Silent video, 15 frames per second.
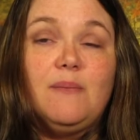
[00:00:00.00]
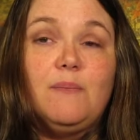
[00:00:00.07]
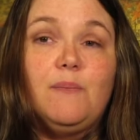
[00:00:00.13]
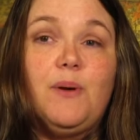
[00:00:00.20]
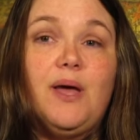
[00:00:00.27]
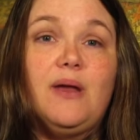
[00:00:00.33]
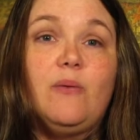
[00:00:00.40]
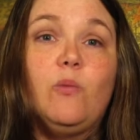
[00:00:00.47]

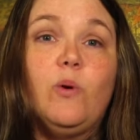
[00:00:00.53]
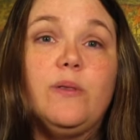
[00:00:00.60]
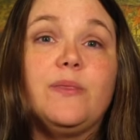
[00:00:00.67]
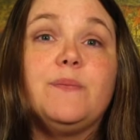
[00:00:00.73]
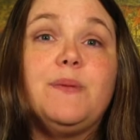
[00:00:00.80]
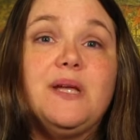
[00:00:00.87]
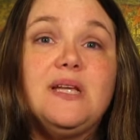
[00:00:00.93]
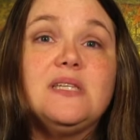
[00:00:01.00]
But what
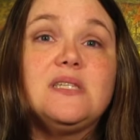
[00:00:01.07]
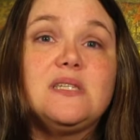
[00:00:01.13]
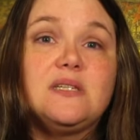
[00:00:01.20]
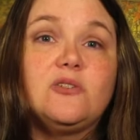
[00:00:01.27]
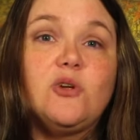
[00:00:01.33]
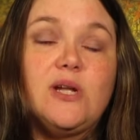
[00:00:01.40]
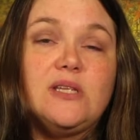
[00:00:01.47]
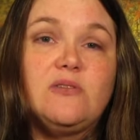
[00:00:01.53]
the
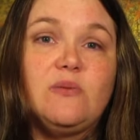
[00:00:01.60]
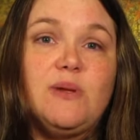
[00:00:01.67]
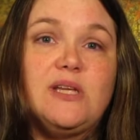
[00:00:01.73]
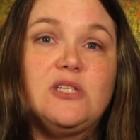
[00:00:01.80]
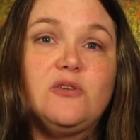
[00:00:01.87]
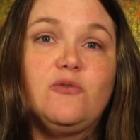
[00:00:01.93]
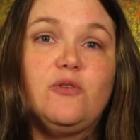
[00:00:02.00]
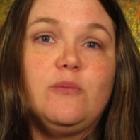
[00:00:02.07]
biggest
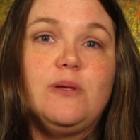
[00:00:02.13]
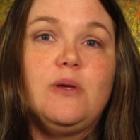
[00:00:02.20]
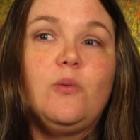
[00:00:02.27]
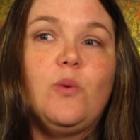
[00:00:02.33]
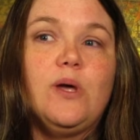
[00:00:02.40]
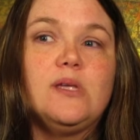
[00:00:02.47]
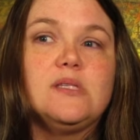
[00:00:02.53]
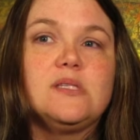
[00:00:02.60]
transformation for me
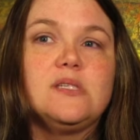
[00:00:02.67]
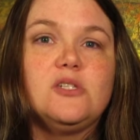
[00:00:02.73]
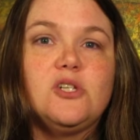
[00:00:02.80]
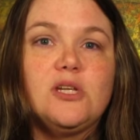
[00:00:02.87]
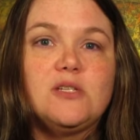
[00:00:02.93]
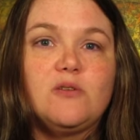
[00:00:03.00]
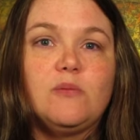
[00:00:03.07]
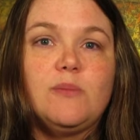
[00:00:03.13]
was
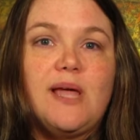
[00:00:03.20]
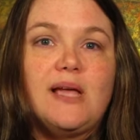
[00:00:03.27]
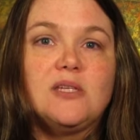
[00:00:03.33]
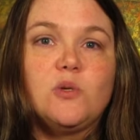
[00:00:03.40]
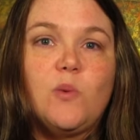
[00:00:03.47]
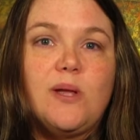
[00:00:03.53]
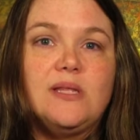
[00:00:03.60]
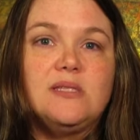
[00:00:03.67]
just from
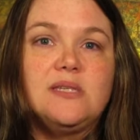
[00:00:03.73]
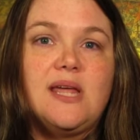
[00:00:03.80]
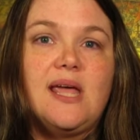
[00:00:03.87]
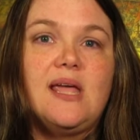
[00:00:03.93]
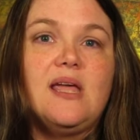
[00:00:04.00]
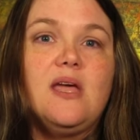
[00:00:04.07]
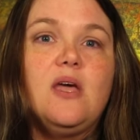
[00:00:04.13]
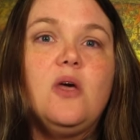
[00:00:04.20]
last
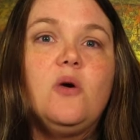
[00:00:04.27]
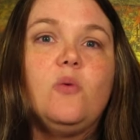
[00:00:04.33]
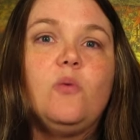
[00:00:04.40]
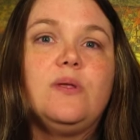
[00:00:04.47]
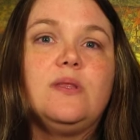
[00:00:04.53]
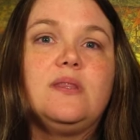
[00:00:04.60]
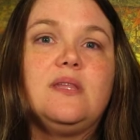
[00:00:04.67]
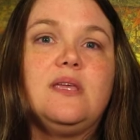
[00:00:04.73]
Wednesday
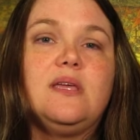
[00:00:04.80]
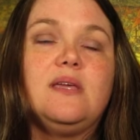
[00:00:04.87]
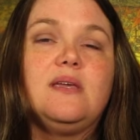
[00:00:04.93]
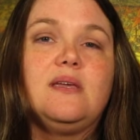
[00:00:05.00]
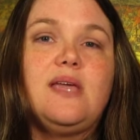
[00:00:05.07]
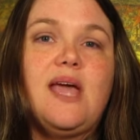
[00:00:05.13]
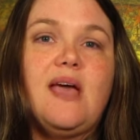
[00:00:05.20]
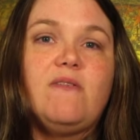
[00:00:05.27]
with the
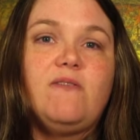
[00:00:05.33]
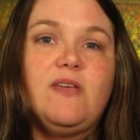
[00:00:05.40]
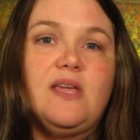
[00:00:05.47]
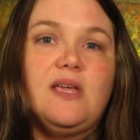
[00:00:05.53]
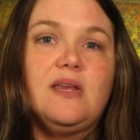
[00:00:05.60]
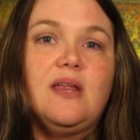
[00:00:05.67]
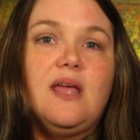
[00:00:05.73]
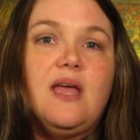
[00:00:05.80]

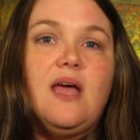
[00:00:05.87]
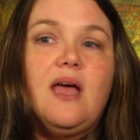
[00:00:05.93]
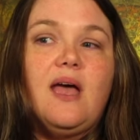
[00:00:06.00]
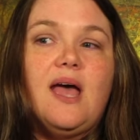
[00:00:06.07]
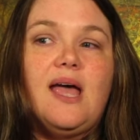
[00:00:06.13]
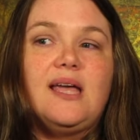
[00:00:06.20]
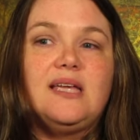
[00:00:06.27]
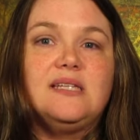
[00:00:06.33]
caffeine.
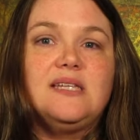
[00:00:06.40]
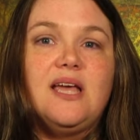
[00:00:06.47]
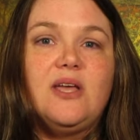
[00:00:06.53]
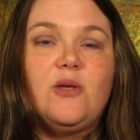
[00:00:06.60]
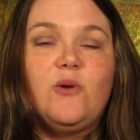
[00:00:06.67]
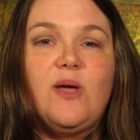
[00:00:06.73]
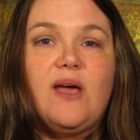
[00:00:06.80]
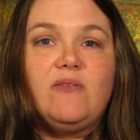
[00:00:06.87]
I can tell
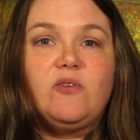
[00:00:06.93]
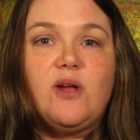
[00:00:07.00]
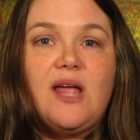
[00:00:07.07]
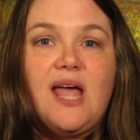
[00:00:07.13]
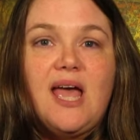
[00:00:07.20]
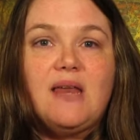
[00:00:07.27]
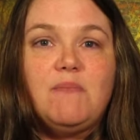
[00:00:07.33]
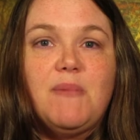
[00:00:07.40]
you, after I
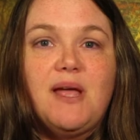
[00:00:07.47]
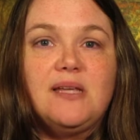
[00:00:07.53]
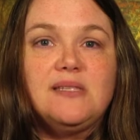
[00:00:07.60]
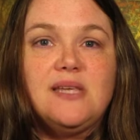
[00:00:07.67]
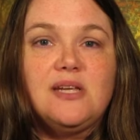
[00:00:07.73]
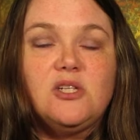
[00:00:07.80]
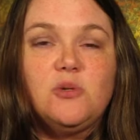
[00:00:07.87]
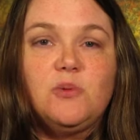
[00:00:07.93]
had my
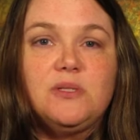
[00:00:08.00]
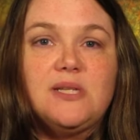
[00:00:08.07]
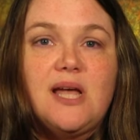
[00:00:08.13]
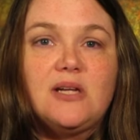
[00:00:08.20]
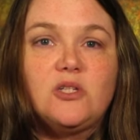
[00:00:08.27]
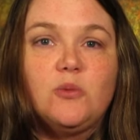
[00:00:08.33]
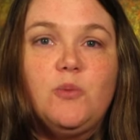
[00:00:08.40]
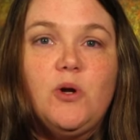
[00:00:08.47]
session with
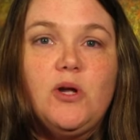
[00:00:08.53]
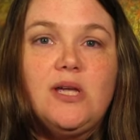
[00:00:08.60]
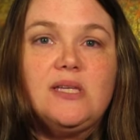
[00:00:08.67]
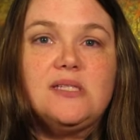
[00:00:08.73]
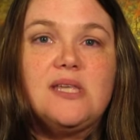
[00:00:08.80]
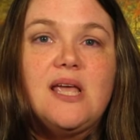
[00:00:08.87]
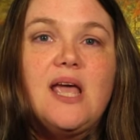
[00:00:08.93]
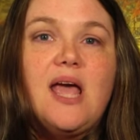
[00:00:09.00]
Dr.
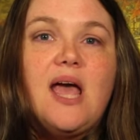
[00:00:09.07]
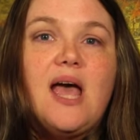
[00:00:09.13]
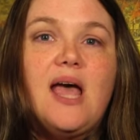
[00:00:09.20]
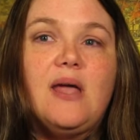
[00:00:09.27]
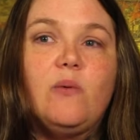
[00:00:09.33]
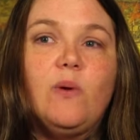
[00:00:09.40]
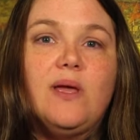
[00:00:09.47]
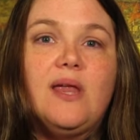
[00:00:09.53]
Purkis,
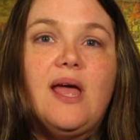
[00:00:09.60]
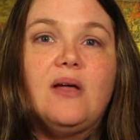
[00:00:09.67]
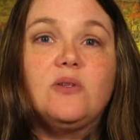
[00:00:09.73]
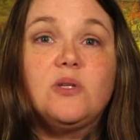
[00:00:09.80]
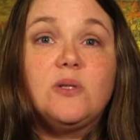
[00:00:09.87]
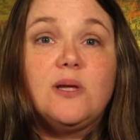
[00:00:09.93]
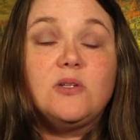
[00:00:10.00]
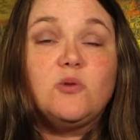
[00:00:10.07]
I went out
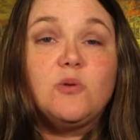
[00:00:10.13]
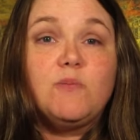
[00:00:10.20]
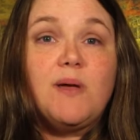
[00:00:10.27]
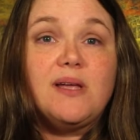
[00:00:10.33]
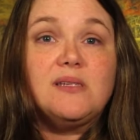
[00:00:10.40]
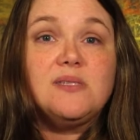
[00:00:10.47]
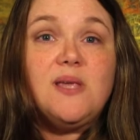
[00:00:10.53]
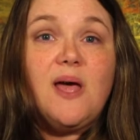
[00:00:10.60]
to lunch with
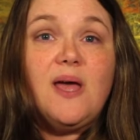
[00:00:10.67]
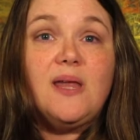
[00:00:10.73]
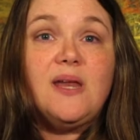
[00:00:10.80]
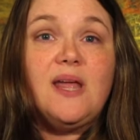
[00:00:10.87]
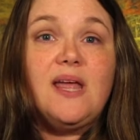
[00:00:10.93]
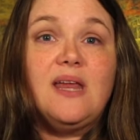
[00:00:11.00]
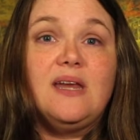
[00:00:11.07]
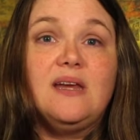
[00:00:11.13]
my son,
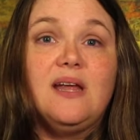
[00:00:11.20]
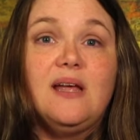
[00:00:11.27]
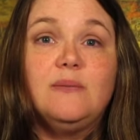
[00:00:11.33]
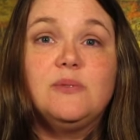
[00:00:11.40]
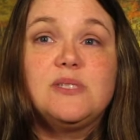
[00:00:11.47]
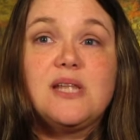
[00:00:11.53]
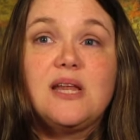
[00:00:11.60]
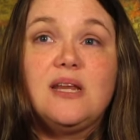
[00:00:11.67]
and I'm
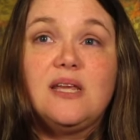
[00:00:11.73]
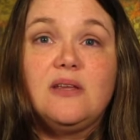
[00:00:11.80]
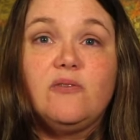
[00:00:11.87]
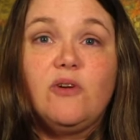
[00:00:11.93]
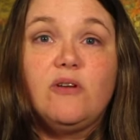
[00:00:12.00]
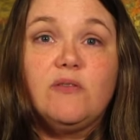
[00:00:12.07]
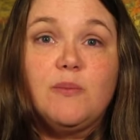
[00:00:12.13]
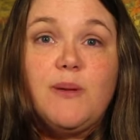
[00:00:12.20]
standing in
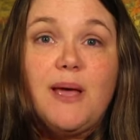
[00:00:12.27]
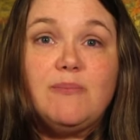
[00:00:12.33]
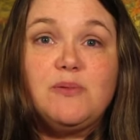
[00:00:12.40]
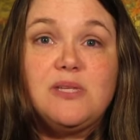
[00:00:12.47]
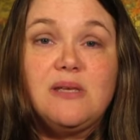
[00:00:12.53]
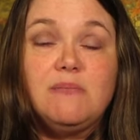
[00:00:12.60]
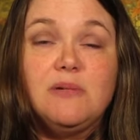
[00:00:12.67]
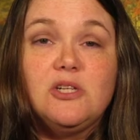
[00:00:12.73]
front of a
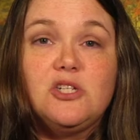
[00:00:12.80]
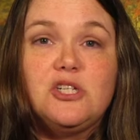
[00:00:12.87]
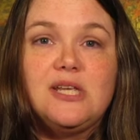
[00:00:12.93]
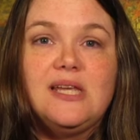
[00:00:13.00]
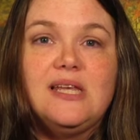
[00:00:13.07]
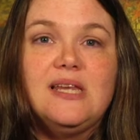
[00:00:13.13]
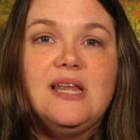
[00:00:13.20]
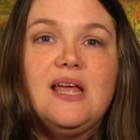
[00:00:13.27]
Pepsi
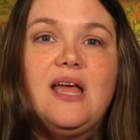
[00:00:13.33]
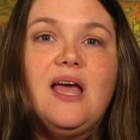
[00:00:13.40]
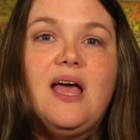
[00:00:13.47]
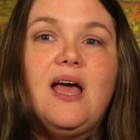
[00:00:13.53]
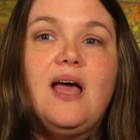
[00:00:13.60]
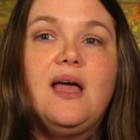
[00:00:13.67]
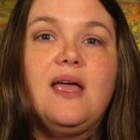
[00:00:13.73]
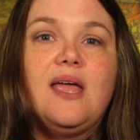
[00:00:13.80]
machine,
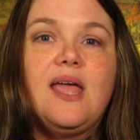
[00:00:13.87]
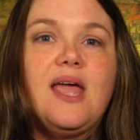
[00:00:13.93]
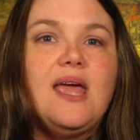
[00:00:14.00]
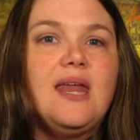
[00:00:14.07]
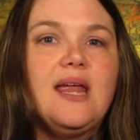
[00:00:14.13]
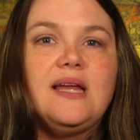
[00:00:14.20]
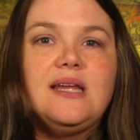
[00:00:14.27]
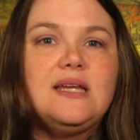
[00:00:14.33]

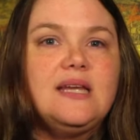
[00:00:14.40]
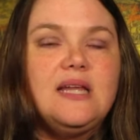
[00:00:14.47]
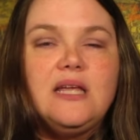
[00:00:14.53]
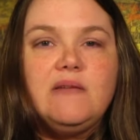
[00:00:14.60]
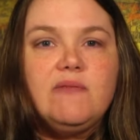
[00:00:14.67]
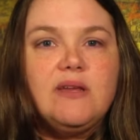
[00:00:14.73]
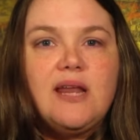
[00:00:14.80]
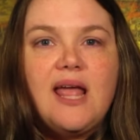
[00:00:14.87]
and I didn't
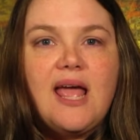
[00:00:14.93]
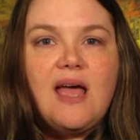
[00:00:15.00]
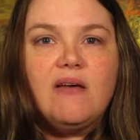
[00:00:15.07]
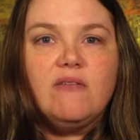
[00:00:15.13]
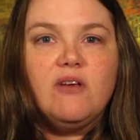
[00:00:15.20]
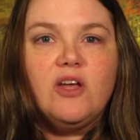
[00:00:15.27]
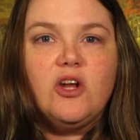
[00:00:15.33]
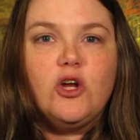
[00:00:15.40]
even
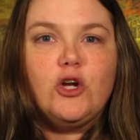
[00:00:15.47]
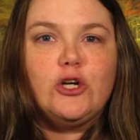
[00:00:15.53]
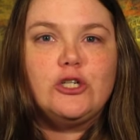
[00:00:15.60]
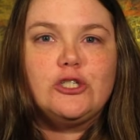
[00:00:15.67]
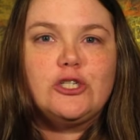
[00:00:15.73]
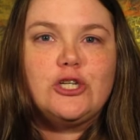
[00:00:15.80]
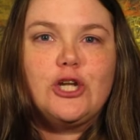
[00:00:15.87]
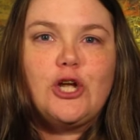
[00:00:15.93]
have an
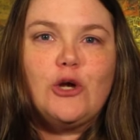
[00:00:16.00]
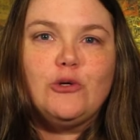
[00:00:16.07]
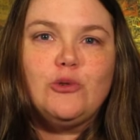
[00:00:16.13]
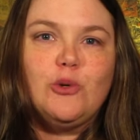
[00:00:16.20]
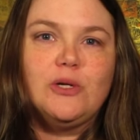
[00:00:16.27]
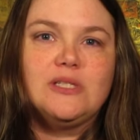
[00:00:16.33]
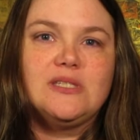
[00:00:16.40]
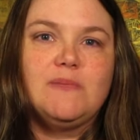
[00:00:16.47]
urge to go
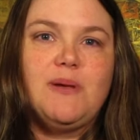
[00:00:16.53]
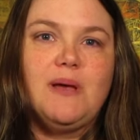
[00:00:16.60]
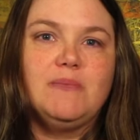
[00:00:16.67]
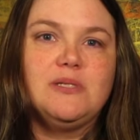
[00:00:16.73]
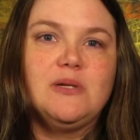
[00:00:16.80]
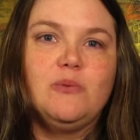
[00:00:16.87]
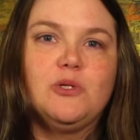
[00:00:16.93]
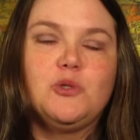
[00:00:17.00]
towards the
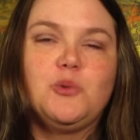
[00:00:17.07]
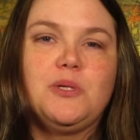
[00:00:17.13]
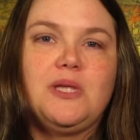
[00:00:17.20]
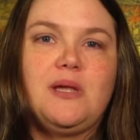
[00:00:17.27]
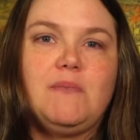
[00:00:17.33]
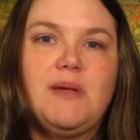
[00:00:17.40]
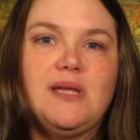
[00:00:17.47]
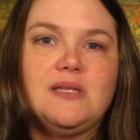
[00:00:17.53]
Pepsi, which
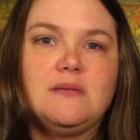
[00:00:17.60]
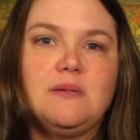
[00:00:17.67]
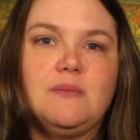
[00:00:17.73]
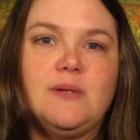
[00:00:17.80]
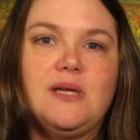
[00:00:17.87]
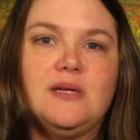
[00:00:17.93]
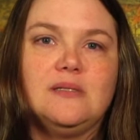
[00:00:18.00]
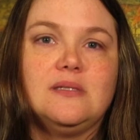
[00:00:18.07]
really amazed me
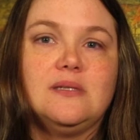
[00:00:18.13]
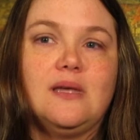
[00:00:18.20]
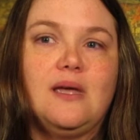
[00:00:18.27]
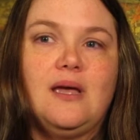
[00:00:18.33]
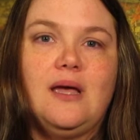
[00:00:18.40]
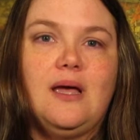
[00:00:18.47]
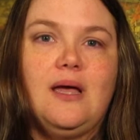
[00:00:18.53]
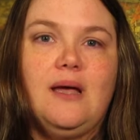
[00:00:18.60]
because
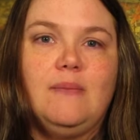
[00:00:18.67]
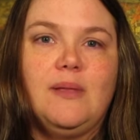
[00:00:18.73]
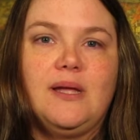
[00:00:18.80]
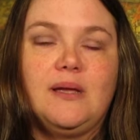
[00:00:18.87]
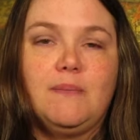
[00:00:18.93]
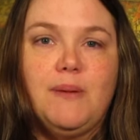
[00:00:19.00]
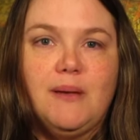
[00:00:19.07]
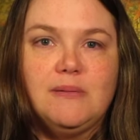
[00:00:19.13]
I'm
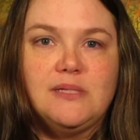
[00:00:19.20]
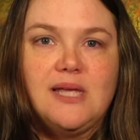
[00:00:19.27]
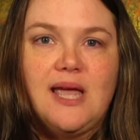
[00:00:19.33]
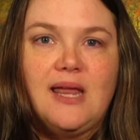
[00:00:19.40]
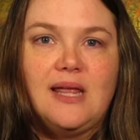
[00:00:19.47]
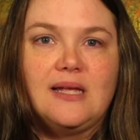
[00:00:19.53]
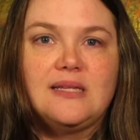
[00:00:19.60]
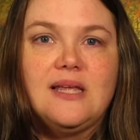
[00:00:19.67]
like a Pepsi
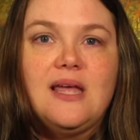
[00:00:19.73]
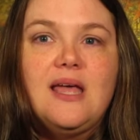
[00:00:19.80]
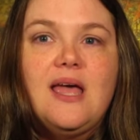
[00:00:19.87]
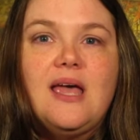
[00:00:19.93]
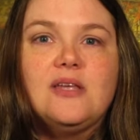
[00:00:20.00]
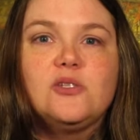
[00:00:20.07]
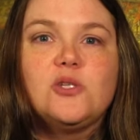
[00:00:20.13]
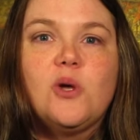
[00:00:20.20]
addict.
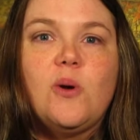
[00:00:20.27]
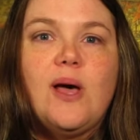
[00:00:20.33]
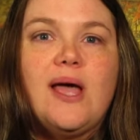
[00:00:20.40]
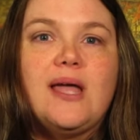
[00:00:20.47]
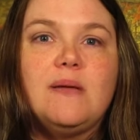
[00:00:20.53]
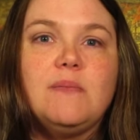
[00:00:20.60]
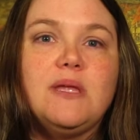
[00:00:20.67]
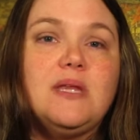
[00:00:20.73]
So
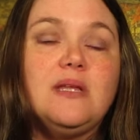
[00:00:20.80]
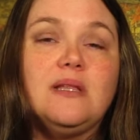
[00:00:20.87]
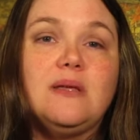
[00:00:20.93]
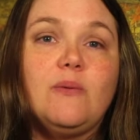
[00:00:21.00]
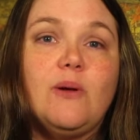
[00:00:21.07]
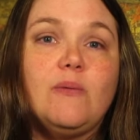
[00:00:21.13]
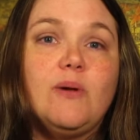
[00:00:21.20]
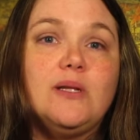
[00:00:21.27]
I immediately
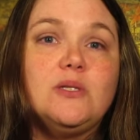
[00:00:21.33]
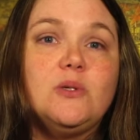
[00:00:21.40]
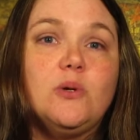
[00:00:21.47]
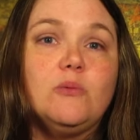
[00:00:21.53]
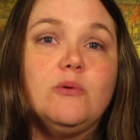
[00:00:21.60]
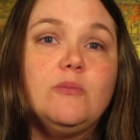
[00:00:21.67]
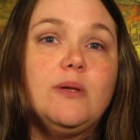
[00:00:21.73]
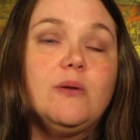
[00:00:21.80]
went right to
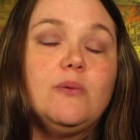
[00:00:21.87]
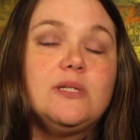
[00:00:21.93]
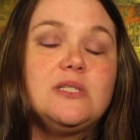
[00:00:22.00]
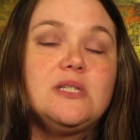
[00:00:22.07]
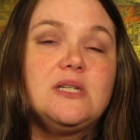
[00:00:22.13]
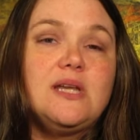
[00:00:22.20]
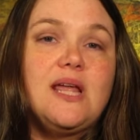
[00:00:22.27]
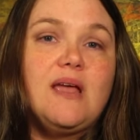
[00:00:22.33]
a root beer, which
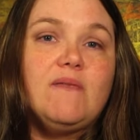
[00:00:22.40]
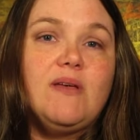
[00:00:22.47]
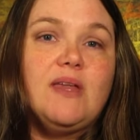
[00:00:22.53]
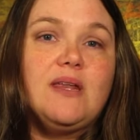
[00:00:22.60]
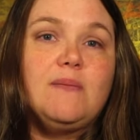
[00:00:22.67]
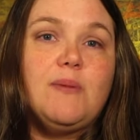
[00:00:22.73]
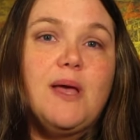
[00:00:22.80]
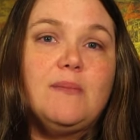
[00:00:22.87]
didn't have
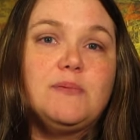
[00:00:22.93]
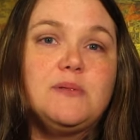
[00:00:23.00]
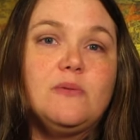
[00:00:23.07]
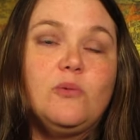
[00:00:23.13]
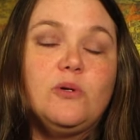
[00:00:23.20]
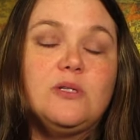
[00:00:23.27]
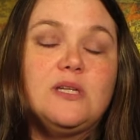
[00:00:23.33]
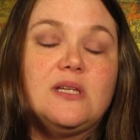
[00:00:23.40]
any
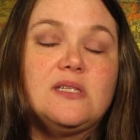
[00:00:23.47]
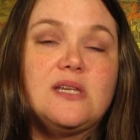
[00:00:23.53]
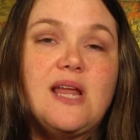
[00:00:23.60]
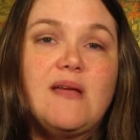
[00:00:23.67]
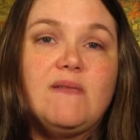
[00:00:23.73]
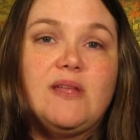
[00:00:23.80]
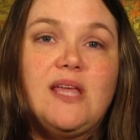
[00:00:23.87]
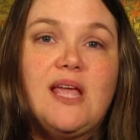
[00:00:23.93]
which doesn't
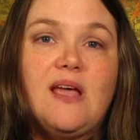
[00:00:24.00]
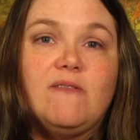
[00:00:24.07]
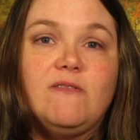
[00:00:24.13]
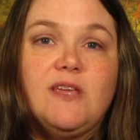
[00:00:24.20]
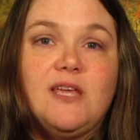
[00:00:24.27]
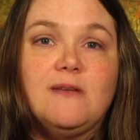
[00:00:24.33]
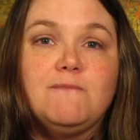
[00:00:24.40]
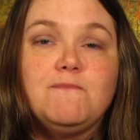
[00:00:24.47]
have any
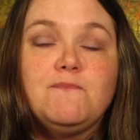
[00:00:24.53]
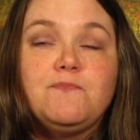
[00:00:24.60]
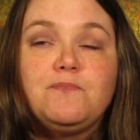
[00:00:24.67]
caffeine.